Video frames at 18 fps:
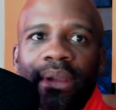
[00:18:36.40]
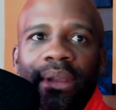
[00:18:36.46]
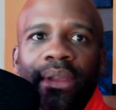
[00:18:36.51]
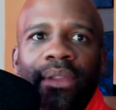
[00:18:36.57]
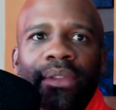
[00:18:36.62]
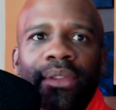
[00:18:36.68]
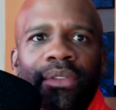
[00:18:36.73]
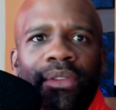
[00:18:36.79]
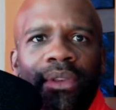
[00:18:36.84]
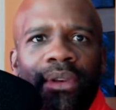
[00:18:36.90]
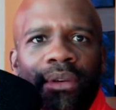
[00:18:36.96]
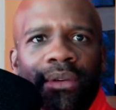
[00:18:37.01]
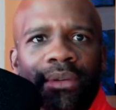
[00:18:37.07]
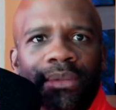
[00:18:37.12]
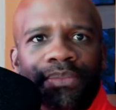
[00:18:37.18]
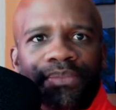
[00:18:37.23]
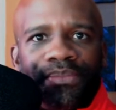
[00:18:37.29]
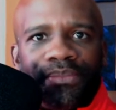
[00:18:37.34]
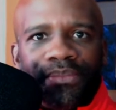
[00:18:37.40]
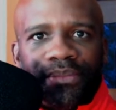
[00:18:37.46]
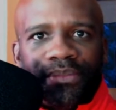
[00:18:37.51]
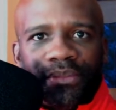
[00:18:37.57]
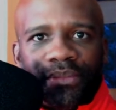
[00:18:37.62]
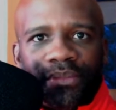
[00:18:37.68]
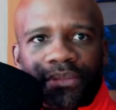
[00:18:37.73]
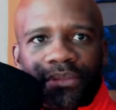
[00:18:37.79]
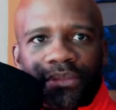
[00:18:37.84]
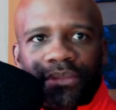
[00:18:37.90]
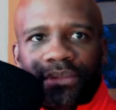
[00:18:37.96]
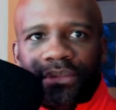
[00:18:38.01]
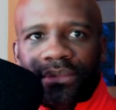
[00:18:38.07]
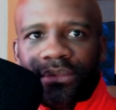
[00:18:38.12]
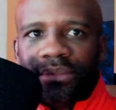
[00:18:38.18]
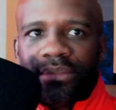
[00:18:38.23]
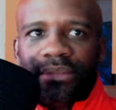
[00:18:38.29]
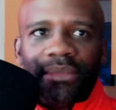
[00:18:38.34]
So,
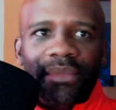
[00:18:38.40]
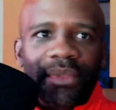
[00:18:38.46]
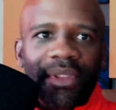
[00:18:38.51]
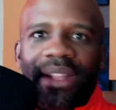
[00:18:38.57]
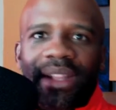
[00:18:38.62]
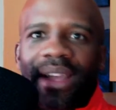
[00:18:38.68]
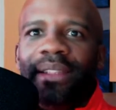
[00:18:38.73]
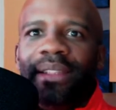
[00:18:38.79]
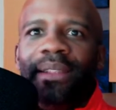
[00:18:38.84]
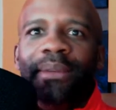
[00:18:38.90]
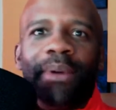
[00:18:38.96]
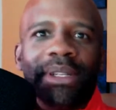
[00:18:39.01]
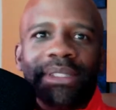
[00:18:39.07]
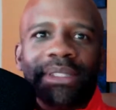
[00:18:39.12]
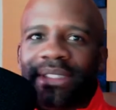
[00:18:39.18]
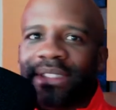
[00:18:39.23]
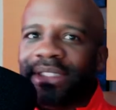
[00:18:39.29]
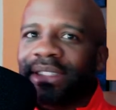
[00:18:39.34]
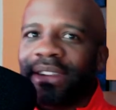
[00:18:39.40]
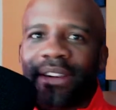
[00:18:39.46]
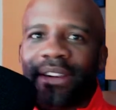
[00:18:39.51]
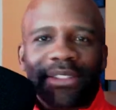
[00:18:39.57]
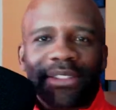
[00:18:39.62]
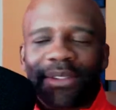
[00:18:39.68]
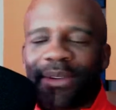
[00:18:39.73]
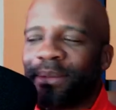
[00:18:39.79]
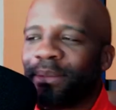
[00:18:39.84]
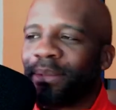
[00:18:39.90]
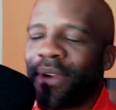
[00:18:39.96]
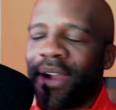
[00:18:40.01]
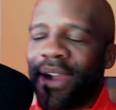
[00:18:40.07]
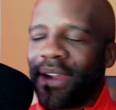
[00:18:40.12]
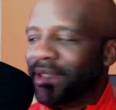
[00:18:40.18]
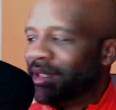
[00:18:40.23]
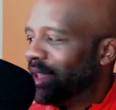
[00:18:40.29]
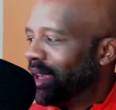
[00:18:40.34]
not only wants to start his own
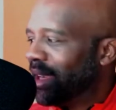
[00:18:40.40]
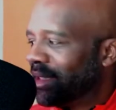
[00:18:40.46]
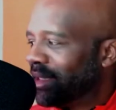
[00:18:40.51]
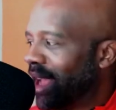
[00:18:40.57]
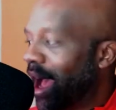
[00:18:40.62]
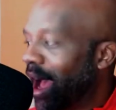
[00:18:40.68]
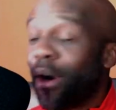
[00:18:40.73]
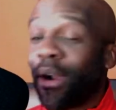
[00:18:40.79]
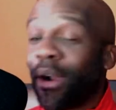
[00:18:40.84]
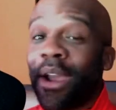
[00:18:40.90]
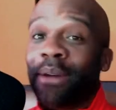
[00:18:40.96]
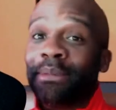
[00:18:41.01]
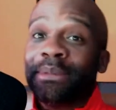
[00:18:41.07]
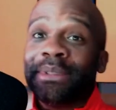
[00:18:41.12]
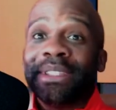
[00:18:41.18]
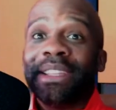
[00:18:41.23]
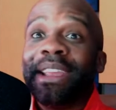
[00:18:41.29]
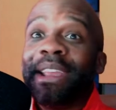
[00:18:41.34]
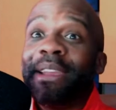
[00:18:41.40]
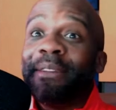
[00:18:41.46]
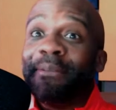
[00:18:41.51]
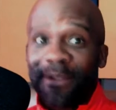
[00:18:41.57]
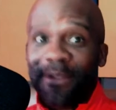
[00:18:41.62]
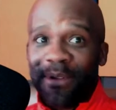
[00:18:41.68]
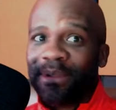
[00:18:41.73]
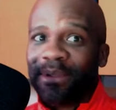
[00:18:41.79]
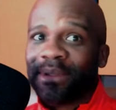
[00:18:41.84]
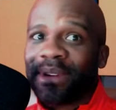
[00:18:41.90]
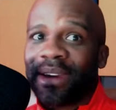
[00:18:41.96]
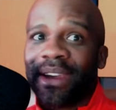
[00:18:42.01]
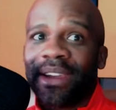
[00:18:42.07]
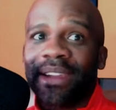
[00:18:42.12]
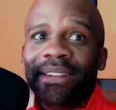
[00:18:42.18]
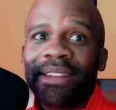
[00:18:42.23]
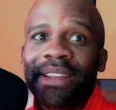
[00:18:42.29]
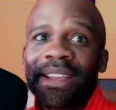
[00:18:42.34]
projects, out comes the evil,
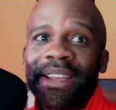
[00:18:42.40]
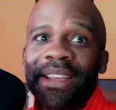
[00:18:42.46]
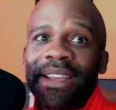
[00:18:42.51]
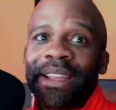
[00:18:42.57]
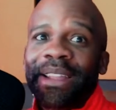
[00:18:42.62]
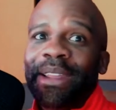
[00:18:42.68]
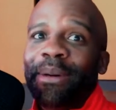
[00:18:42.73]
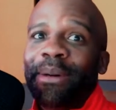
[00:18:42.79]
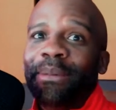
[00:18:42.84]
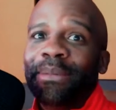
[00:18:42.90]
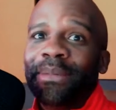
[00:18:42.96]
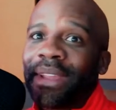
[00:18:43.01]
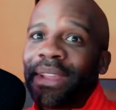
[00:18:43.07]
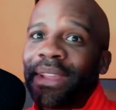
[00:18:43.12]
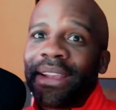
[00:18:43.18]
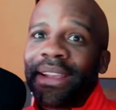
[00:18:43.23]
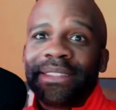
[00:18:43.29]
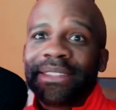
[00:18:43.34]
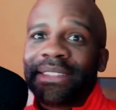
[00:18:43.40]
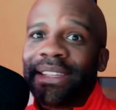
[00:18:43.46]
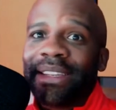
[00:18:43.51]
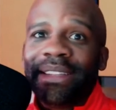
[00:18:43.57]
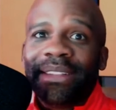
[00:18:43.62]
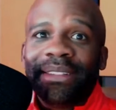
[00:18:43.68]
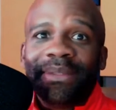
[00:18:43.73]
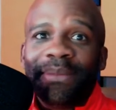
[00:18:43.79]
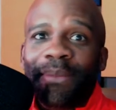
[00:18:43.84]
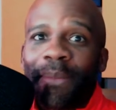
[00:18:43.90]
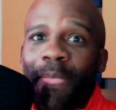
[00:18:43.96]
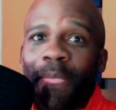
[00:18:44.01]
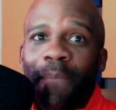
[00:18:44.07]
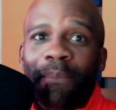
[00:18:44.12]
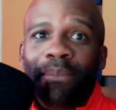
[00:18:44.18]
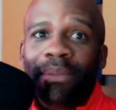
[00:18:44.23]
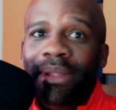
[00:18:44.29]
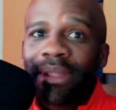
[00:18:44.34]
right? Now, like I said,
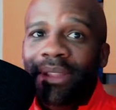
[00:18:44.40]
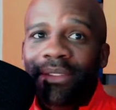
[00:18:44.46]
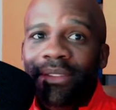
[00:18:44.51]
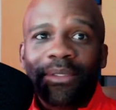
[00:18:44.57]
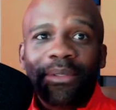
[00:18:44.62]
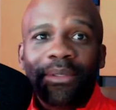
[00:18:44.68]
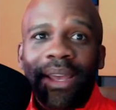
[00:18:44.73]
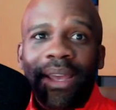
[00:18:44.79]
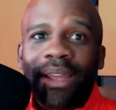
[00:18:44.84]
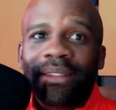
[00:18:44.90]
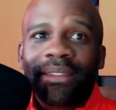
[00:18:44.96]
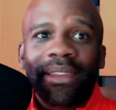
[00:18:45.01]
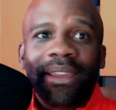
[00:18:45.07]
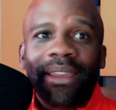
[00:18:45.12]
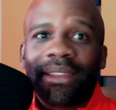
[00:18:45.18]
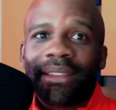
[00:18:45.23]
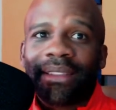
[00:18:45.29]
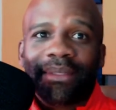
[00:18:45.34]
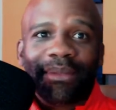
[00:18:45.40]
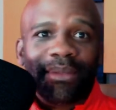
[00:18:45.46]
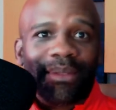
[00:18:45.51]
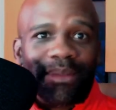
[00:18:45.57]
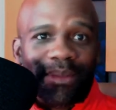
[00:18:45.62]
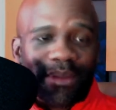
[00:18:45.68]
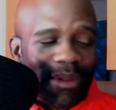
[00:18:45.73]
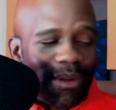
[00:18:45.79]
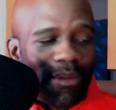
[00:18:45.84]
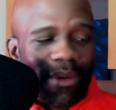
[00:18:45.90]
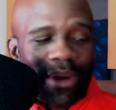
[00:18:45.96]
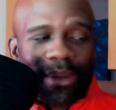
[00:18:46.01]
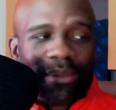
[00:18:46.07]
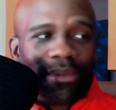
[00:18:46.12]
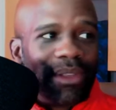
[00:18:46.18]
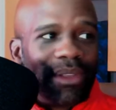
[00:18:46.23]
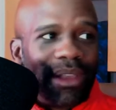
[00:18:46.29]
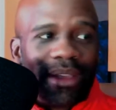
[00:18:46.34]
please do not take you know what
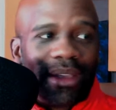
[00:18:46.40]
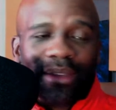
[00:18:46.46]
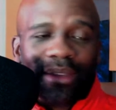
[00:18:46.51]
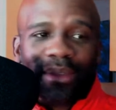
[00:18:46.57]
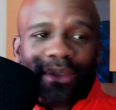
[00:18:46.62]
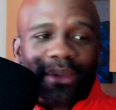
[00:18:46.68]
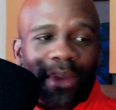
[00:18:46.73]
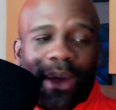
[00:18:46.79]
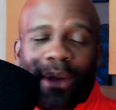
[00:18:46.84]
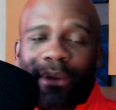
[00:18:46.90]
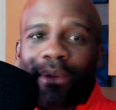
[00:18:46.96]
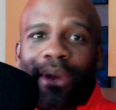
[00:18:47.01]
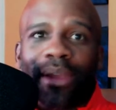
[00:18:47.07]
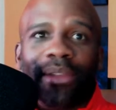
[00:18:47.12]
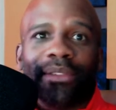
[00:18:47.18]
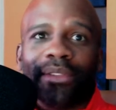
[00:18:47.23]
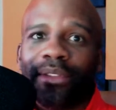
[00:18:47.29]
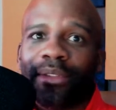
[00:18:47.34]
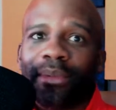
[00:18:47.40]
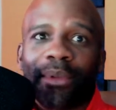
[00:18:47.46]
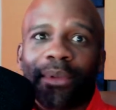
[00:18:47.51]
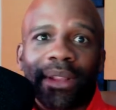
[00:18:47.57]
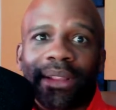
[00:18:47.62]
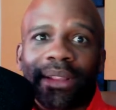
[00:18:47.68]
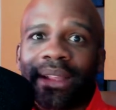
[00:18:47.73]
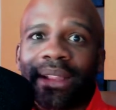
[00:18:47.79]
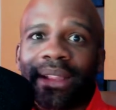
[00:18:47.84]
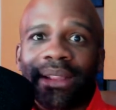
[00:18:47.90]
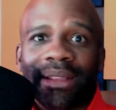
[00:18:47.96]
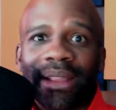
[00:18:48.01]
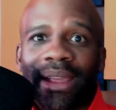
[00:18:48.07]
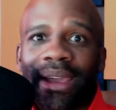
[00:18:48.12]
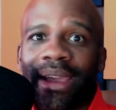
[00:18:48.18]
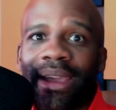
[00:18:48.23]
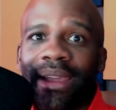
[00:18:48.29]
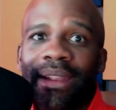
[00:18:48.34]
I'm saying is about racism or anything like
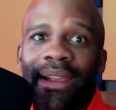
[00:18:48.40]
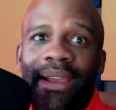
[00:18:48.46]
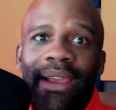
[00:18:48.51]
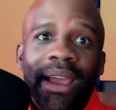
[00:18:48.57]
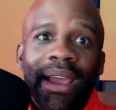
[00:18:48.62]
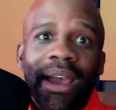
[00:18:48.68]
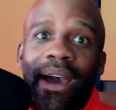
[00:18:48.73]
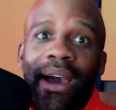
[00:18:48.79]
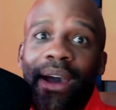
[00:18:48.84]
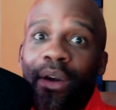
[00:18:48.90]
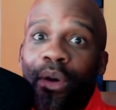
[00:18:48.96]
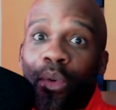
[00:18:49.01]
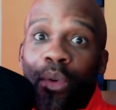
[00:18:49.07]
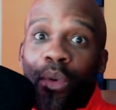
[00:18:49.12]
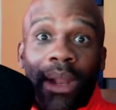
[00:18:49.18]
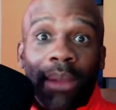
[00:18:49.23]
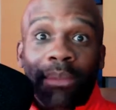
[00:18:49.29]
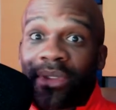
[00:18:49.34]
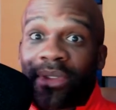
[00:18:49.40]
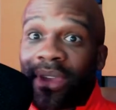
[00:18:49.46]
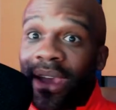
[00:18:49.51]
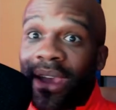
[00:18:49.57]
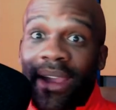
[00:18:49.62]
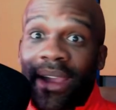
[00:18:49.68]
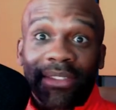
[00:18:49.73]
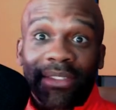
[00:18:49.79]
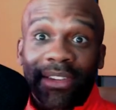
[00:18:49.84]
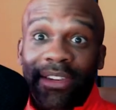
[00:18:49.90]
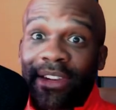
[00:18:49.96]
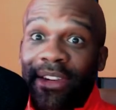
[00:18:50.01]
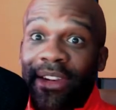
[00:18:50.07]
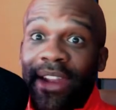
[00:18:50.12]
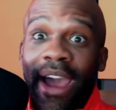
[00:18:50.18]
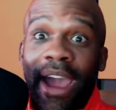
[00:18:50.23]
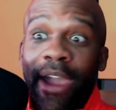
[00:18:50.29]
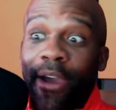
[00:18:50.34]
that, uh, or what I'm saying as a
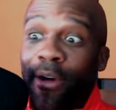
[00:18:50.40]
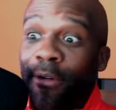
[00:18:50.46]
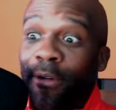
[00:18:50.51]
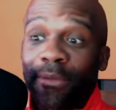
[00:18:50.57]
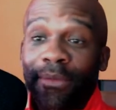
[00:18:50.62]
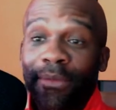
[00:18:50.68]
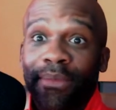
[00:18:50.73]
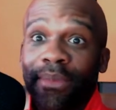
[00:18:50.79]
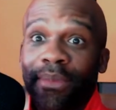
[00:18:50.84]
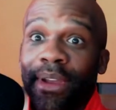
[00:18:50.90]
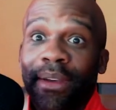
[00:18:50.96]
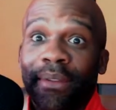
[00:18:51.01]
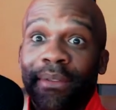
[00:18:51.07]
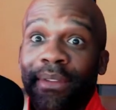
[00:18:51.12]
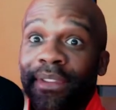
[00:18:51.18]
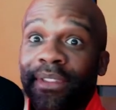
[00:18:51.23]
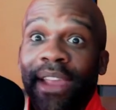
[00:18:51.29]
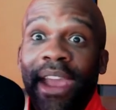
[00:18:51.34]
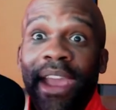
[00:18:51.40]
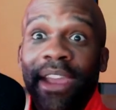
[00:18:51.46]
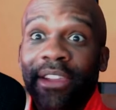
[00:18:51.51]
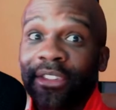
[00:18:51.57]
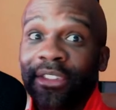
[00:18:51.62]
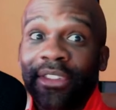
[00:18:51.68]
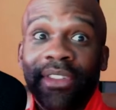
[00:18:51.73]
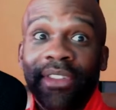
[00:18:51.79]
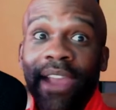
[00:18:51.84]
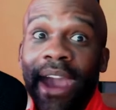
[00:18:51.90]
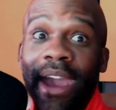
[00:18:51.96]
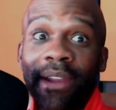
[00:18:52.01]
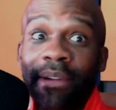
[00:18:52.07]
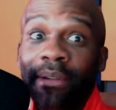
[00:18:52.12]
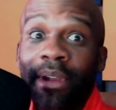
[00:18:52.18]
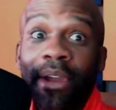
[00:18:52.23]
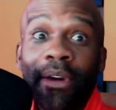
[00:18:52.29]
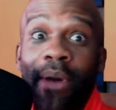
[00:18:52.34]
denial of his actions. I
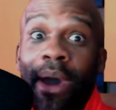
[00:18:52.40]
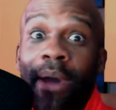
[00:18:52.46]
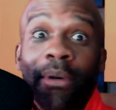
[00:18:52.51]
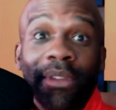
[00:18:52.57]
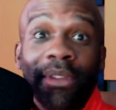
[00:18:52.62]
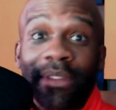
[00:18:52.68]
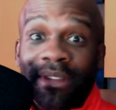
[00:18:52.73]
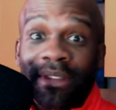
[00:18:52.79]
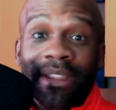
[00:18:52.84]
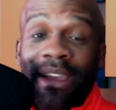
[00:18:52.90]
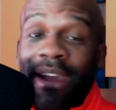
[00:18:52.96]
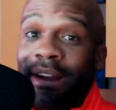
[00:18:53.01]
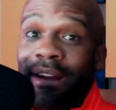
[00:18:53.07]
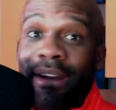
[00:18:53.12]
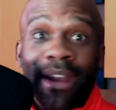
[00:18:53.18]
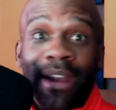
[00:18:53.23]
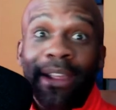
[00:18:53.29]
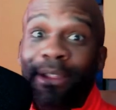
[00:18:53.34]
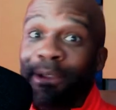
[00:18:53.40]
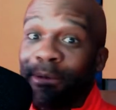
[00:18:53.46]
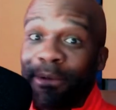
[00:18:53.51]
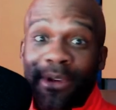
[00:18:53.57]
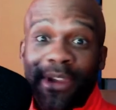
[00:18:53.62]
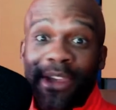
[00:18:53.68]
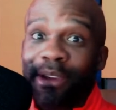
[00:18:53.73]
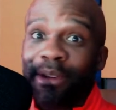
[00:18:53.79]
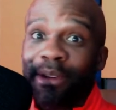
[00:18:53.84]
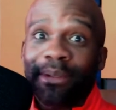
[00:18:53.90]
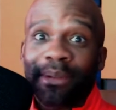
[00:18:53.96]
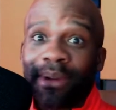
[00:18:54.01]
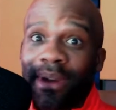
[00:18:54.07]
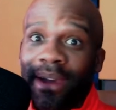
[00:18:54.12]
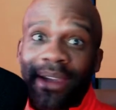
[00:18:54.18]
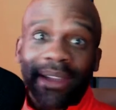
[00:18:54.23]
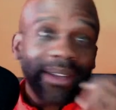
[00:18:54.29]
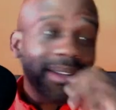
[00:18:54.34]
don't know. I wasn't there. Neither were you,
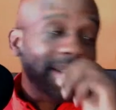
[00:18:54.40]
right?